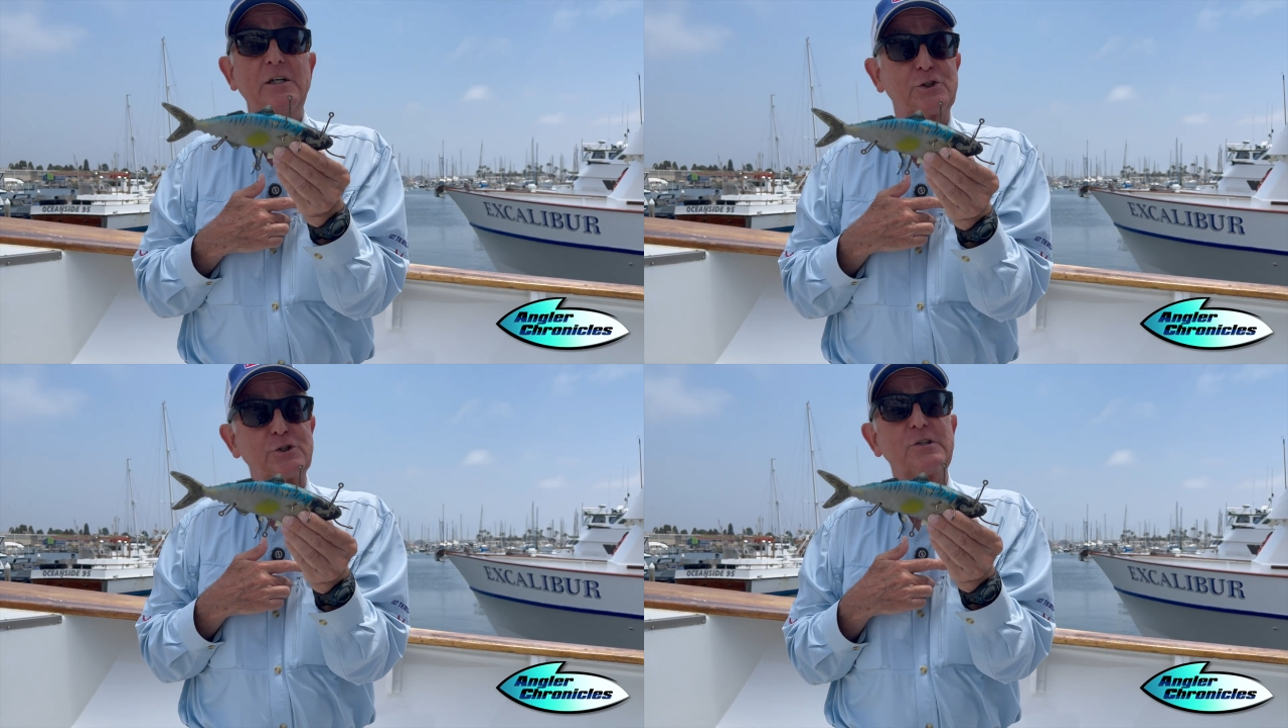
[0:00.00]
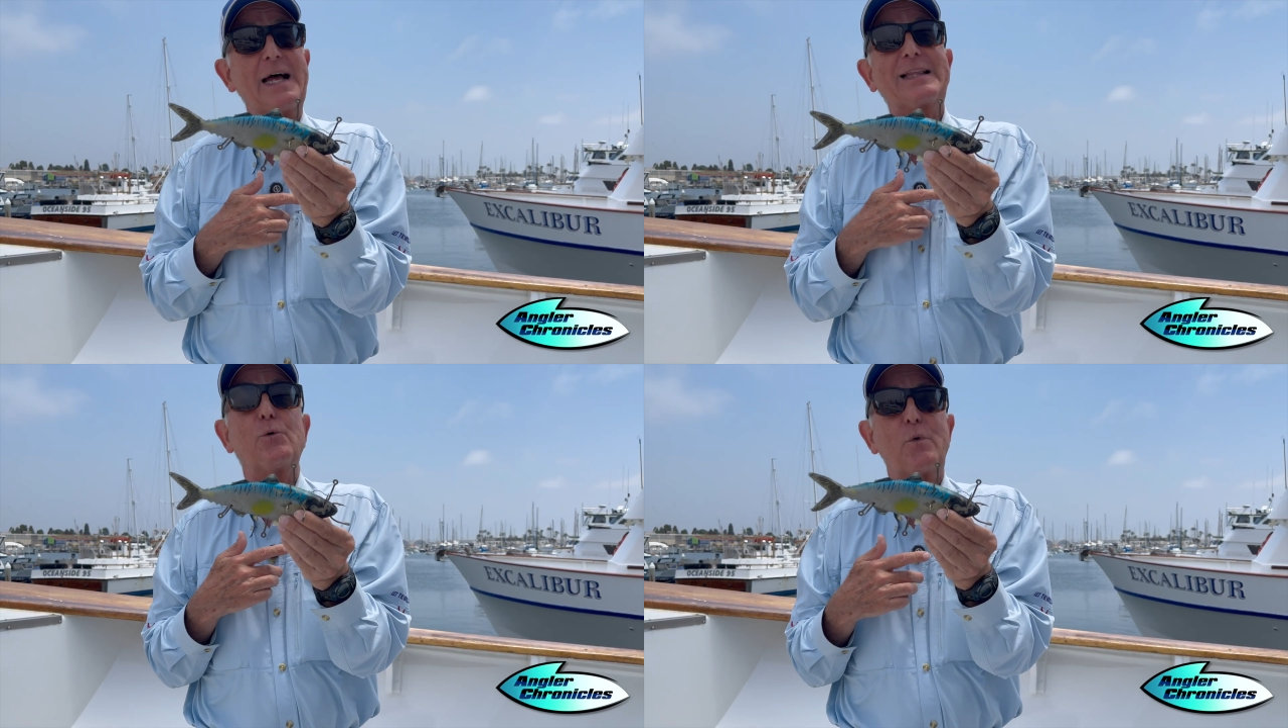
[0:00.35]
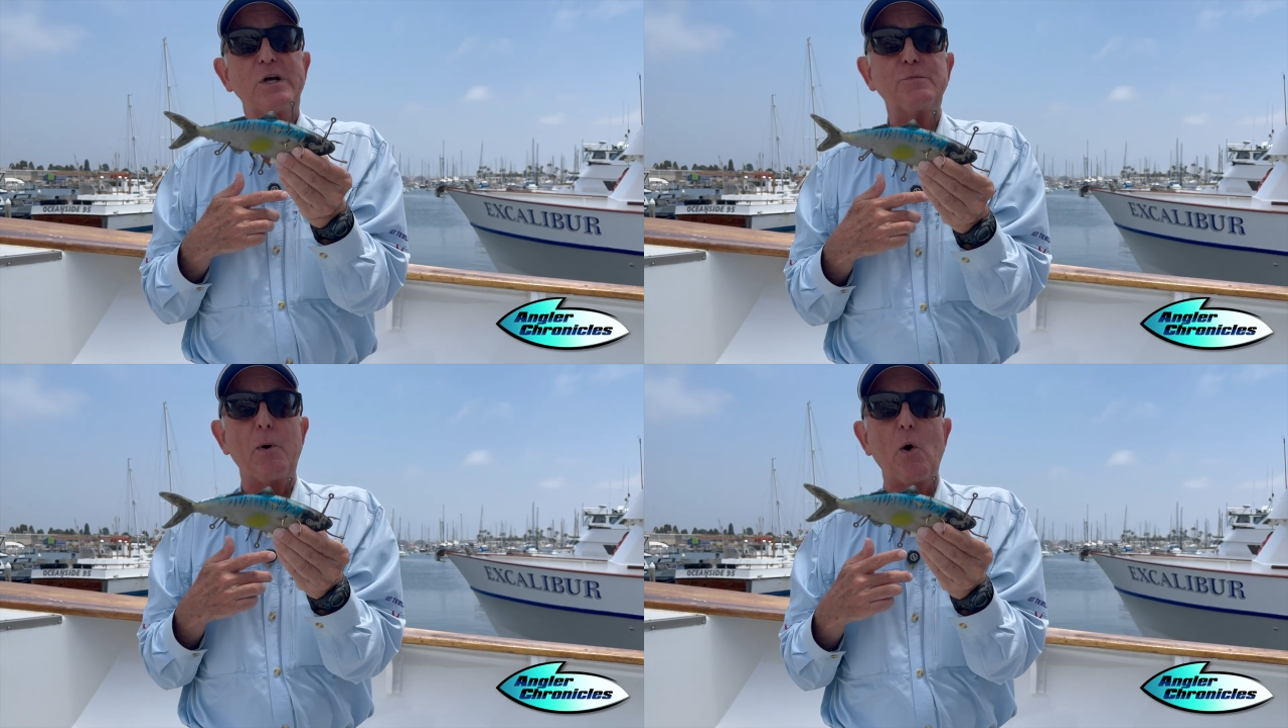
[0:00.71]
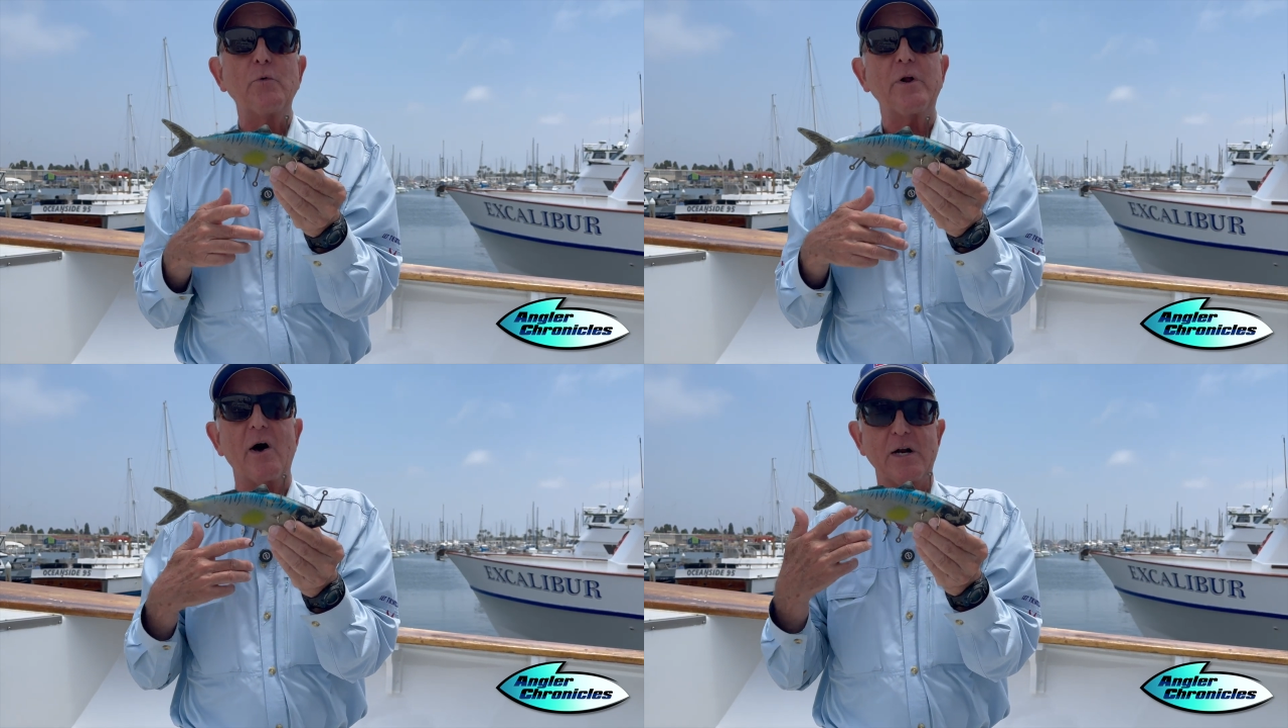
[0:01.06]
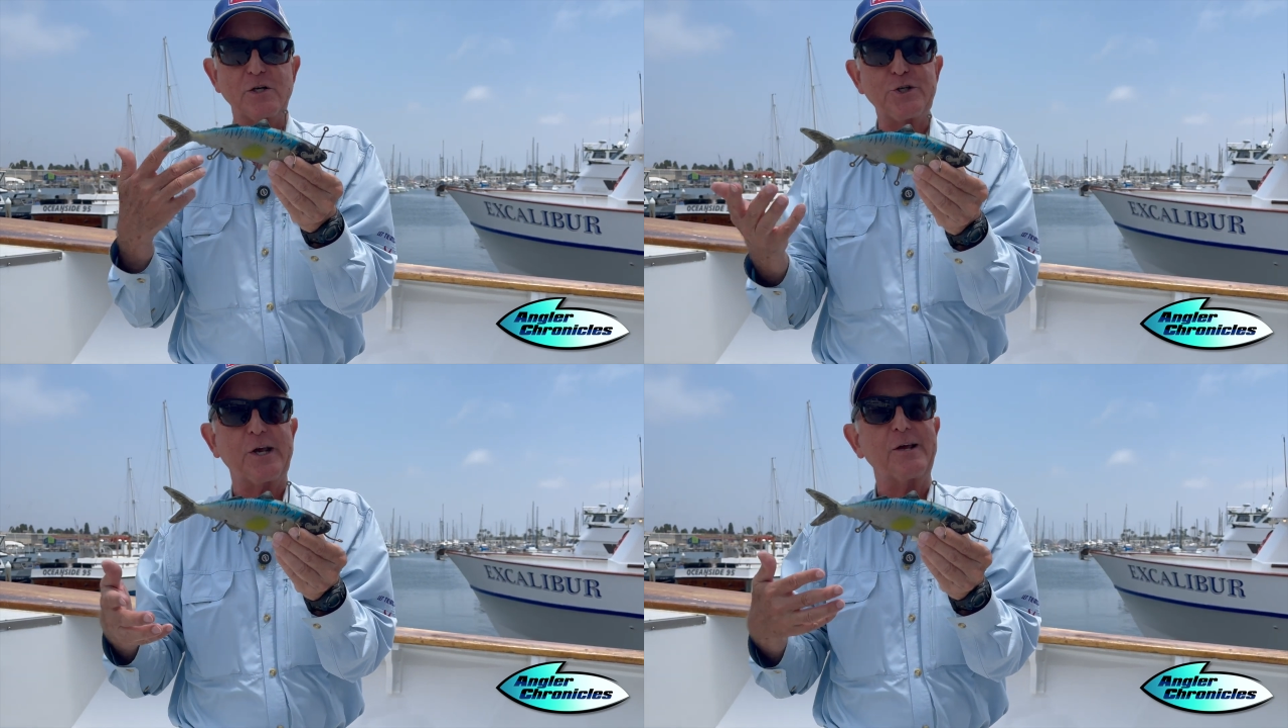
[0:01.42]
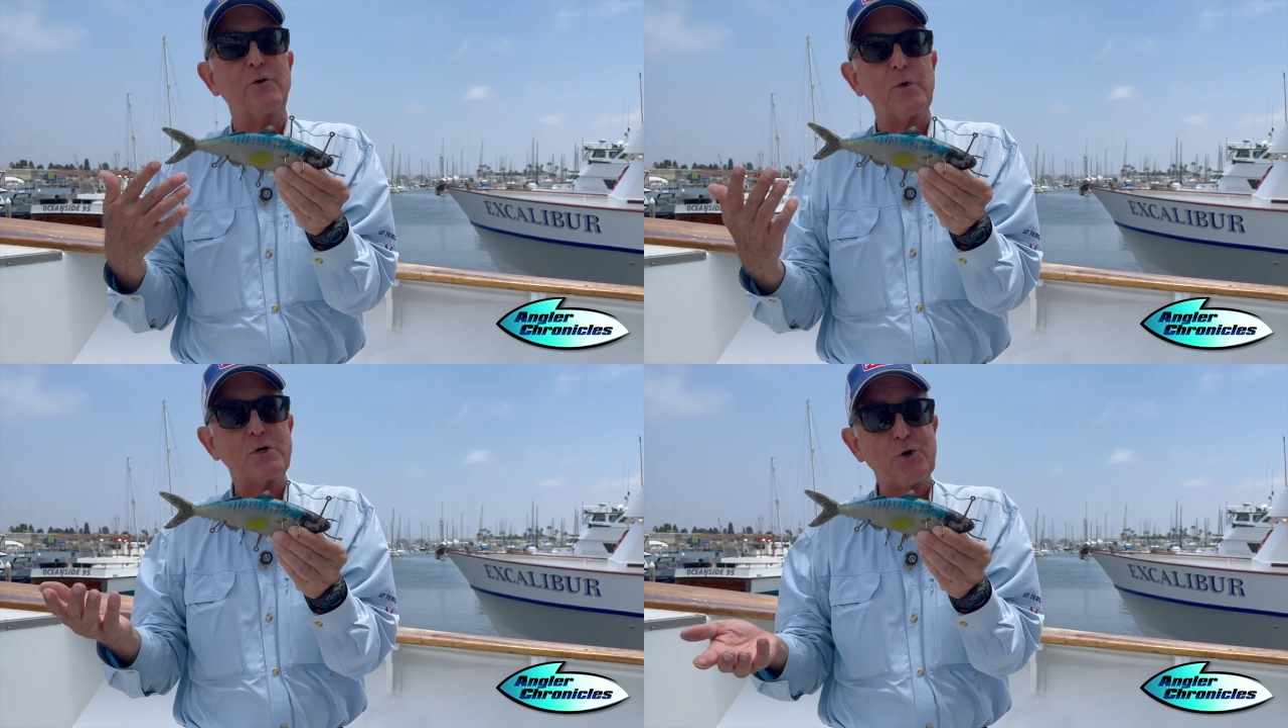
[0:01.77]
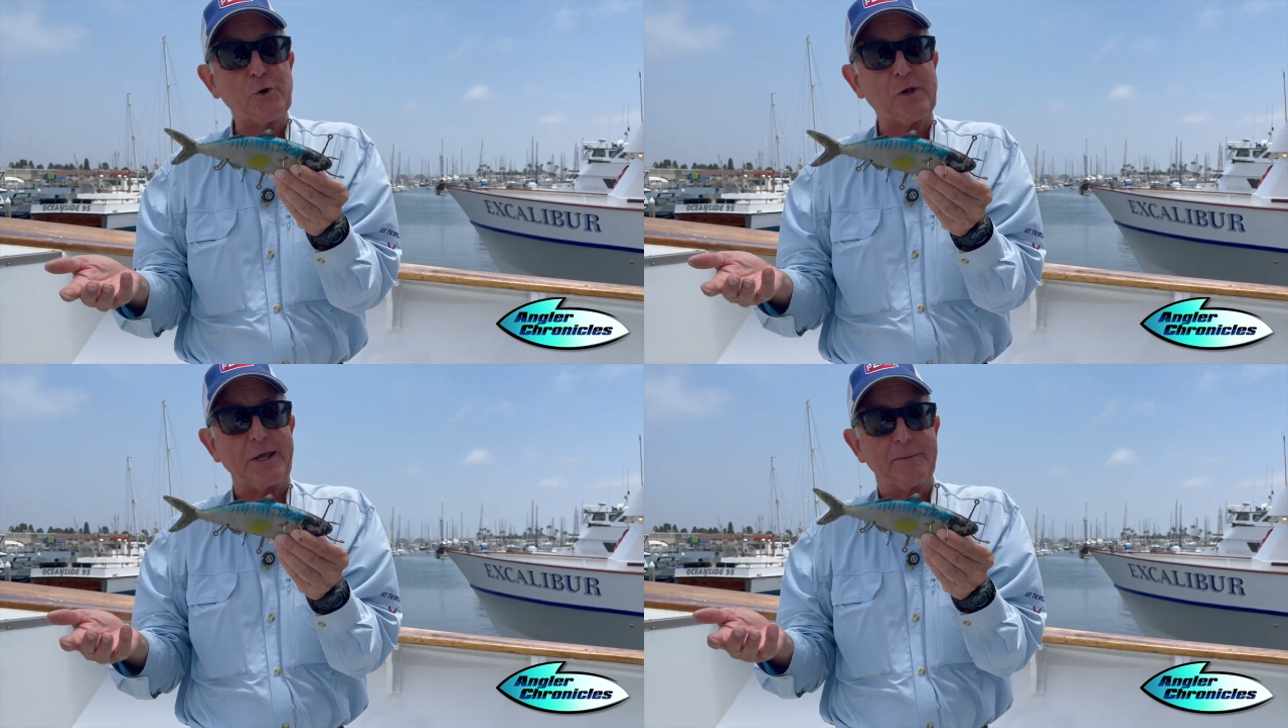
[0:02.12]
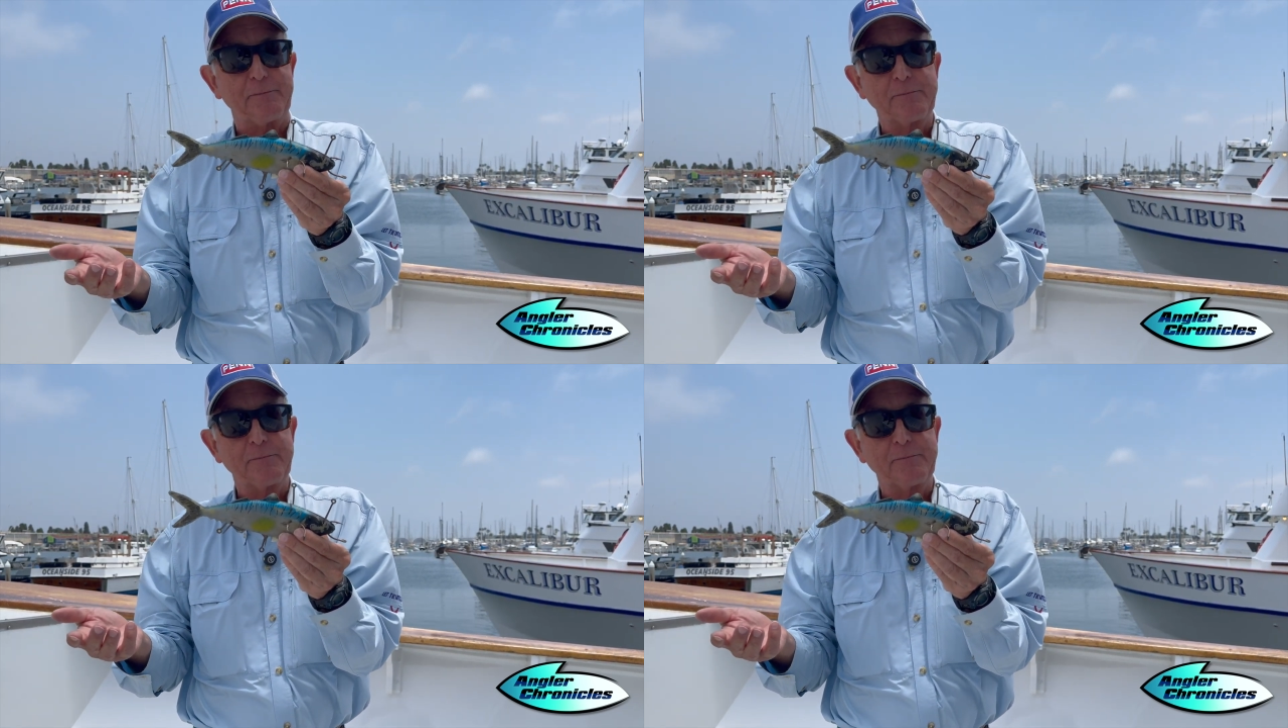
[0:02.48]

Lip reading: just like the wishbone on a chicken or a turkey.